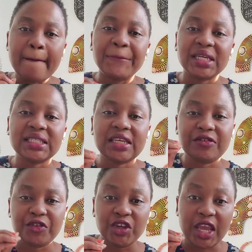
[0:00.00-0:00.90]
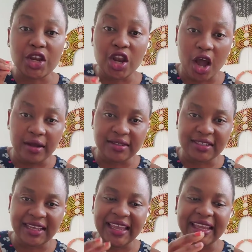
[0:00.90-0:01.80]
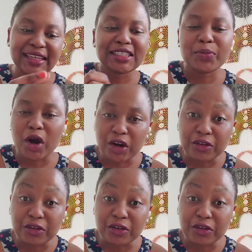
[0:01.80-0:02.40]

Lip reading: But if you cannot, it is part